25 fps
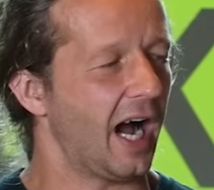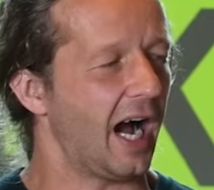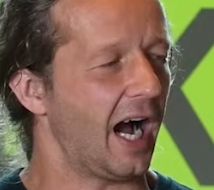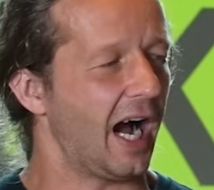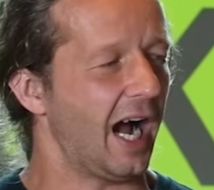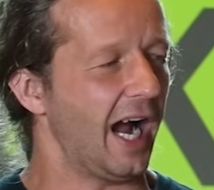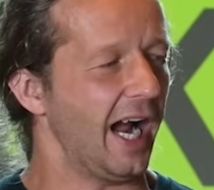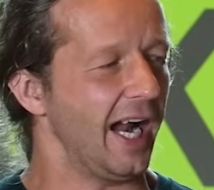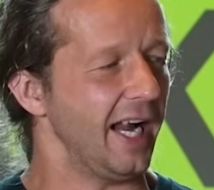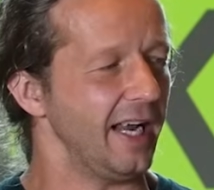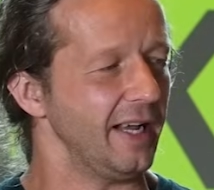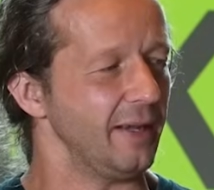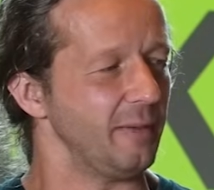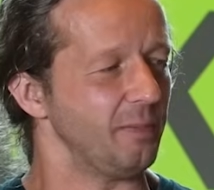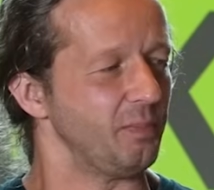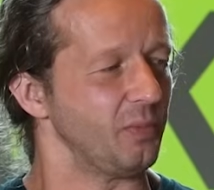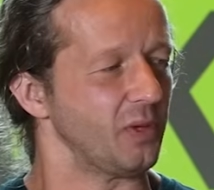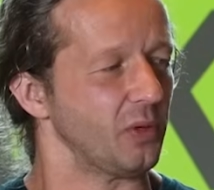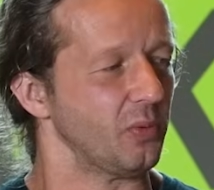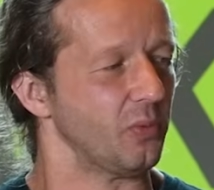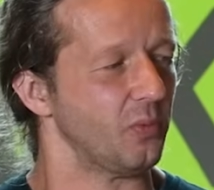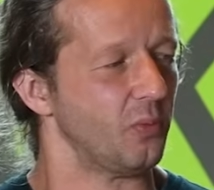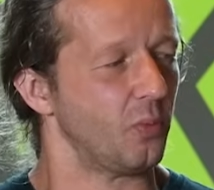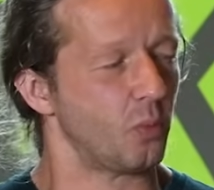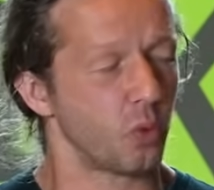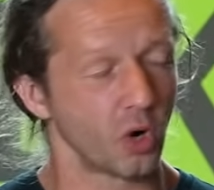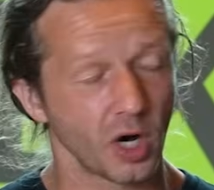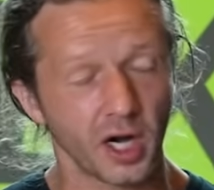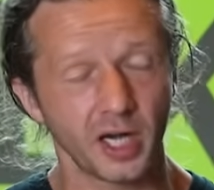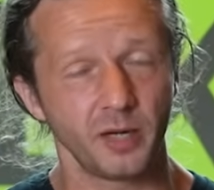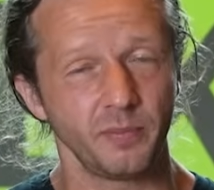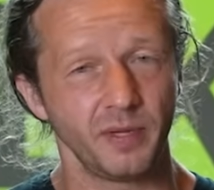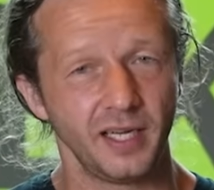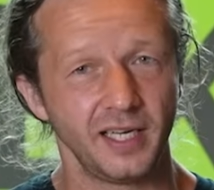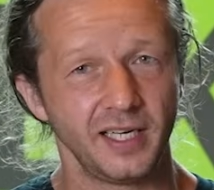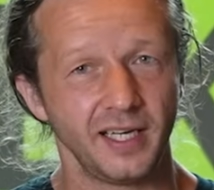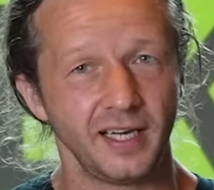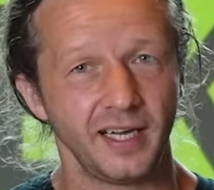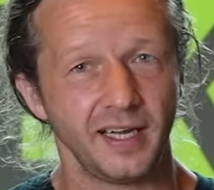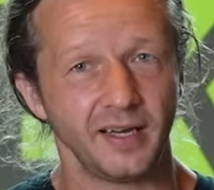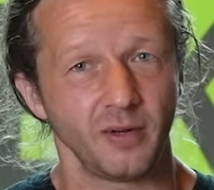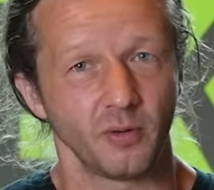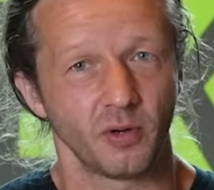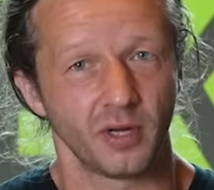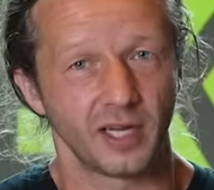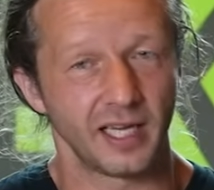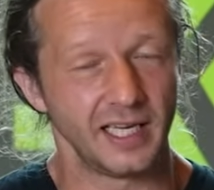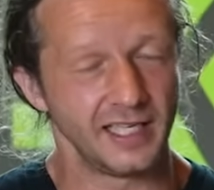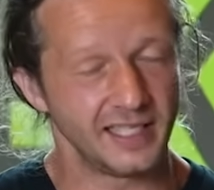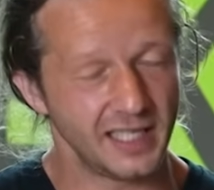I, we're gonna
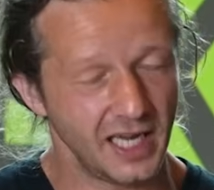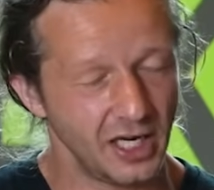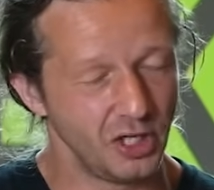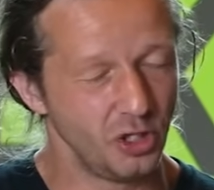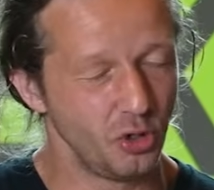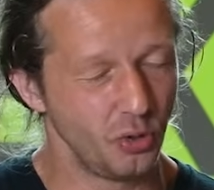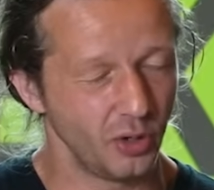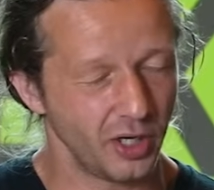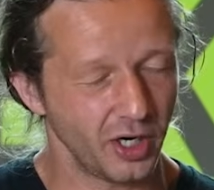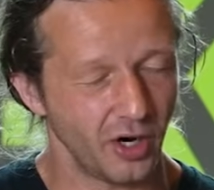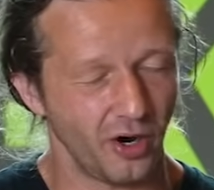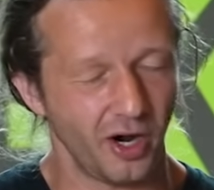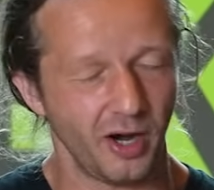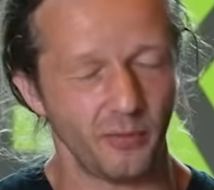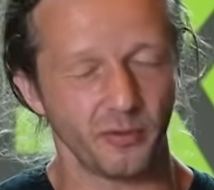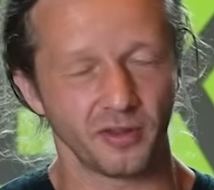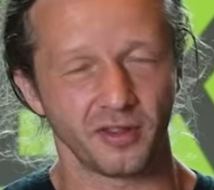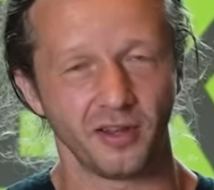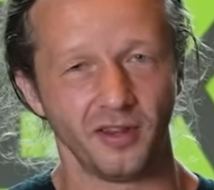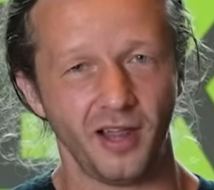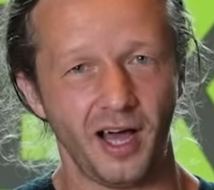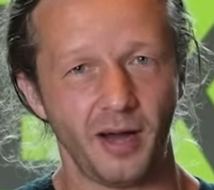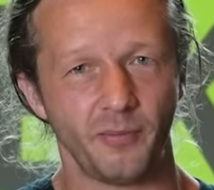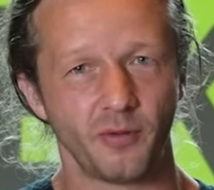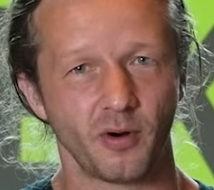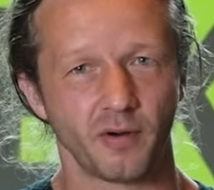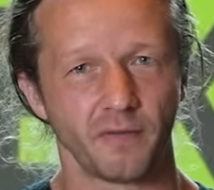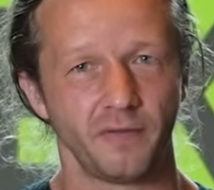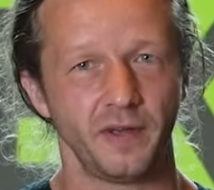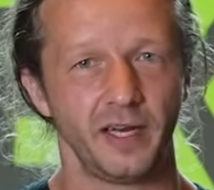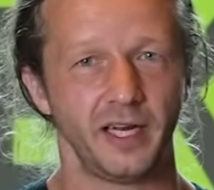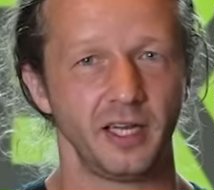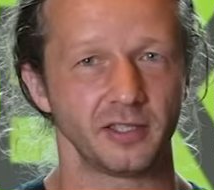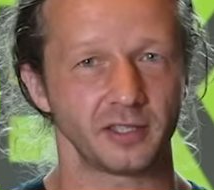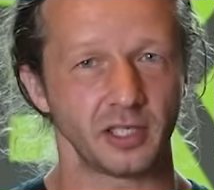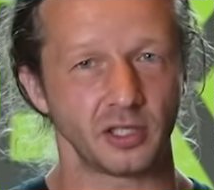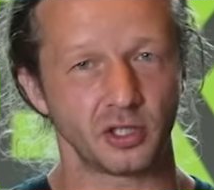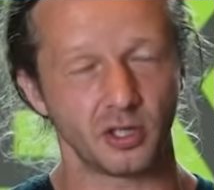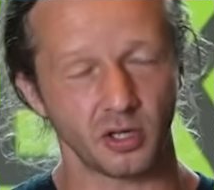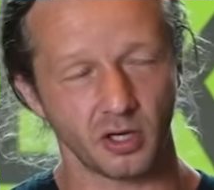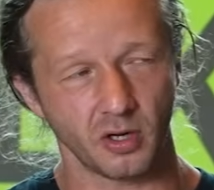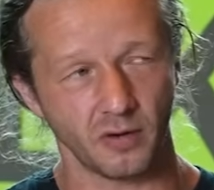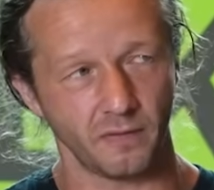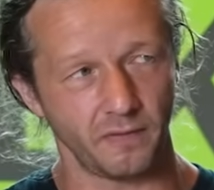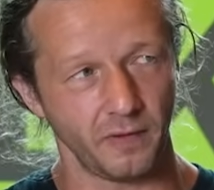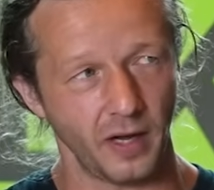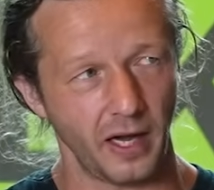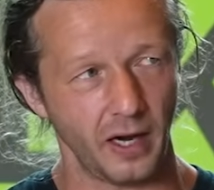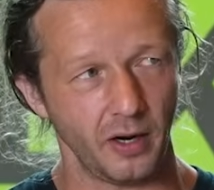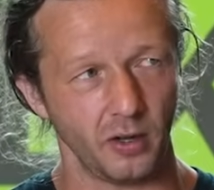be continuing on with a lot more videos. I took
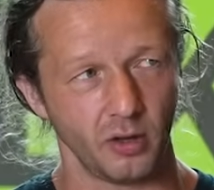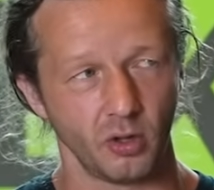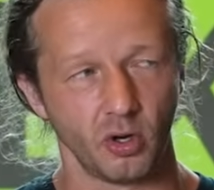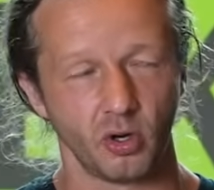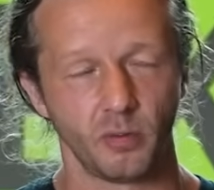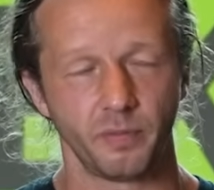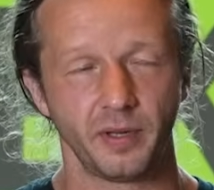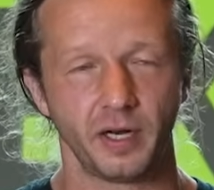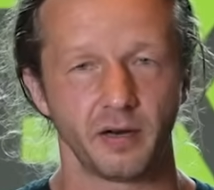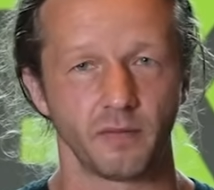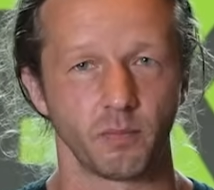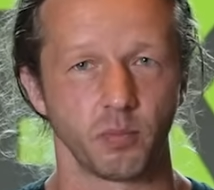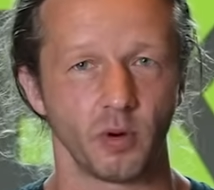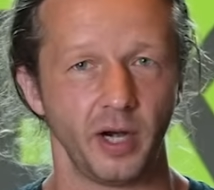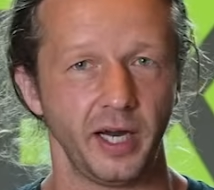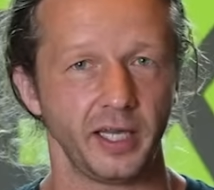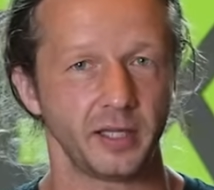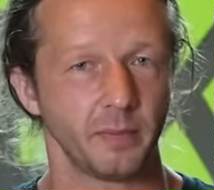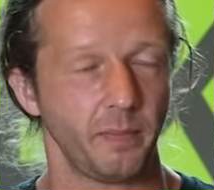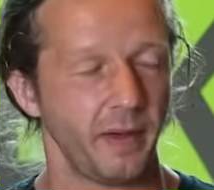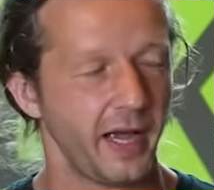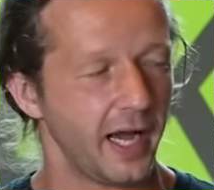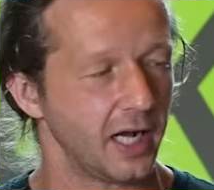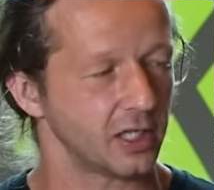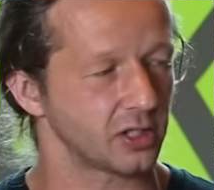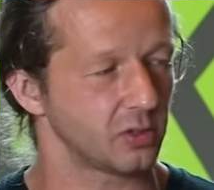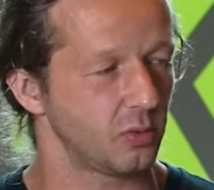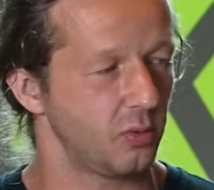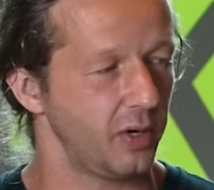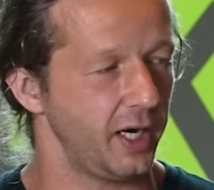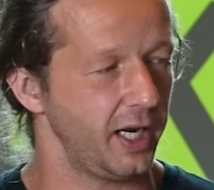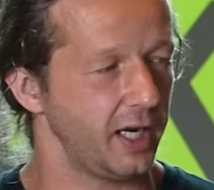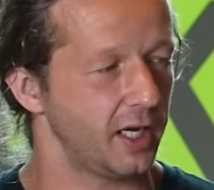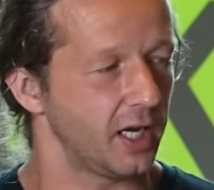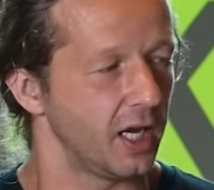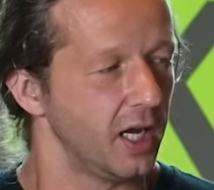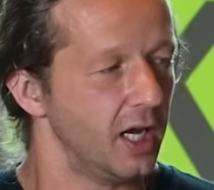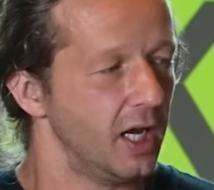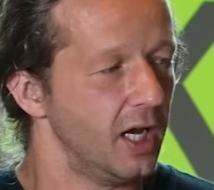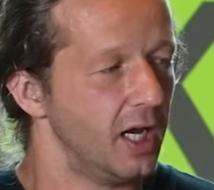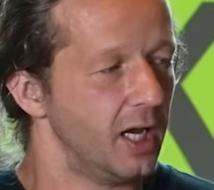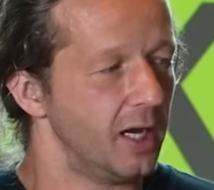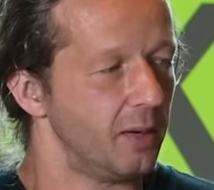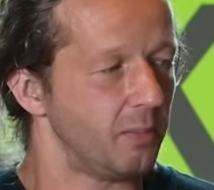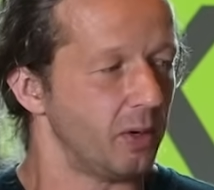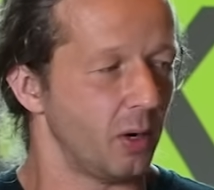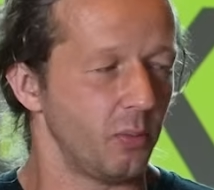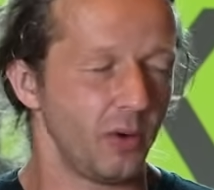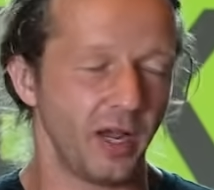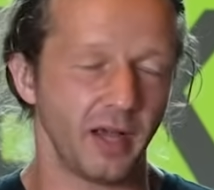a, a little bit of break the past week,
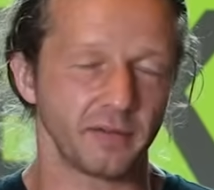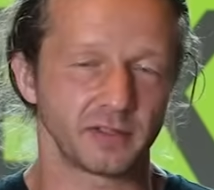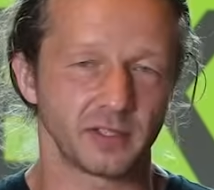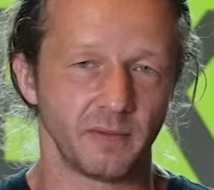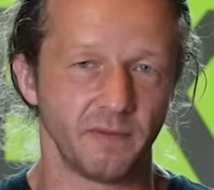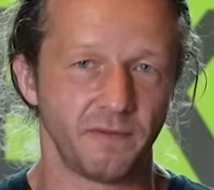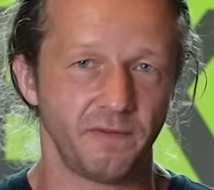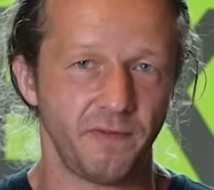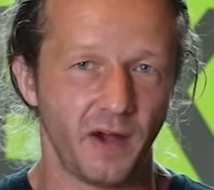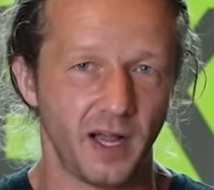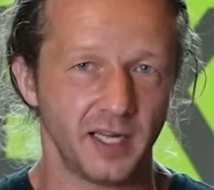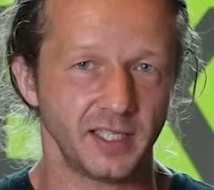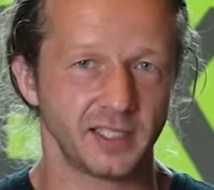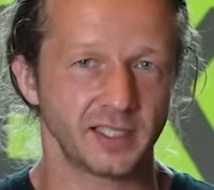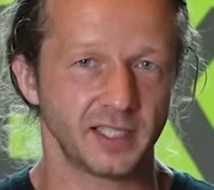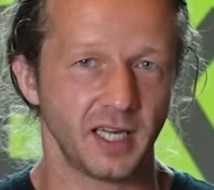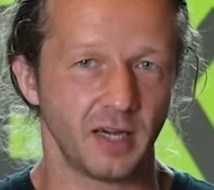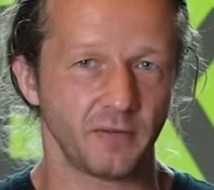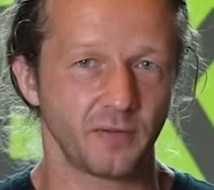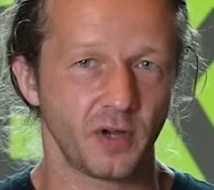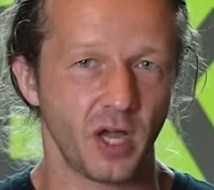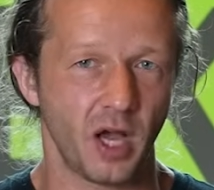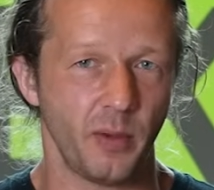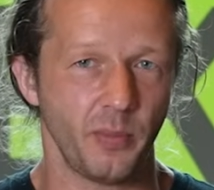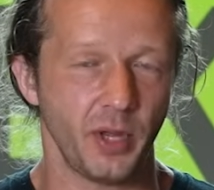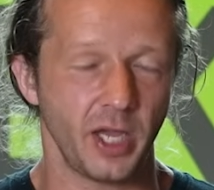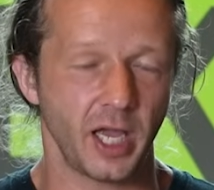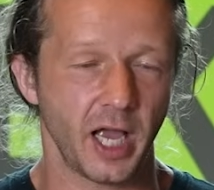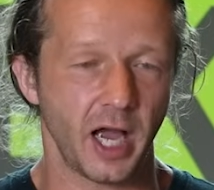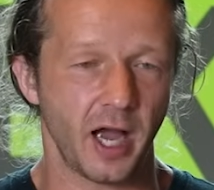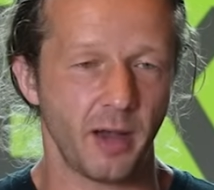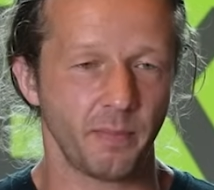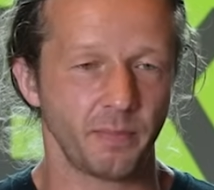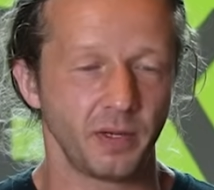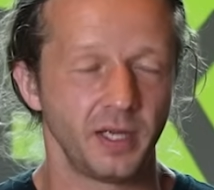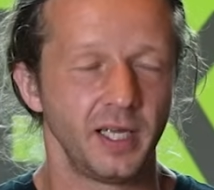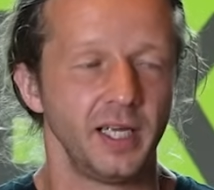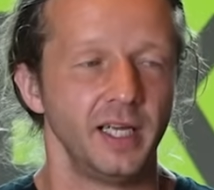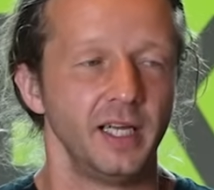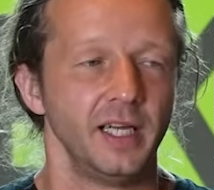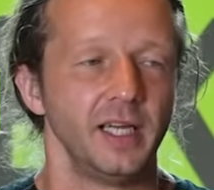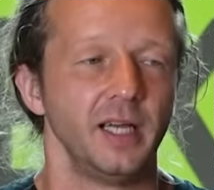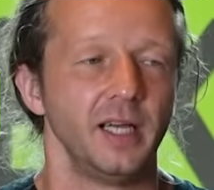but we have some fun stuff coming up.